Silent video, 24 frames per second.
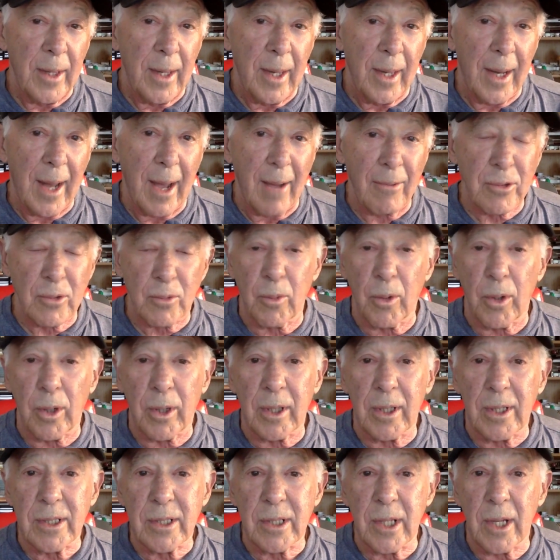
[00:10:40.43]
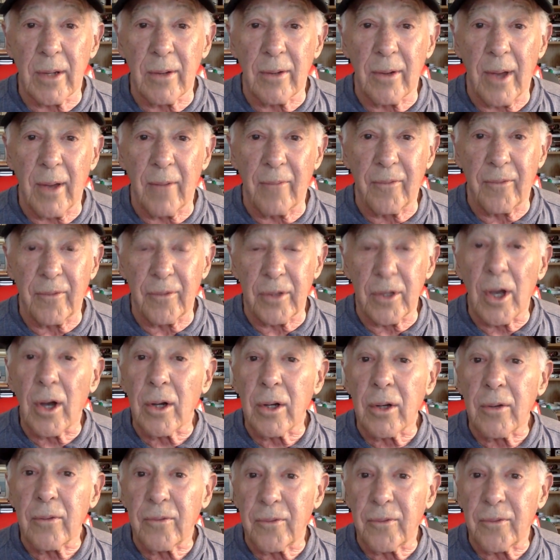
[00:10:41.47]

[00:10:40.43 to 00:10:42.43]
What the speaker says: And I was working as a young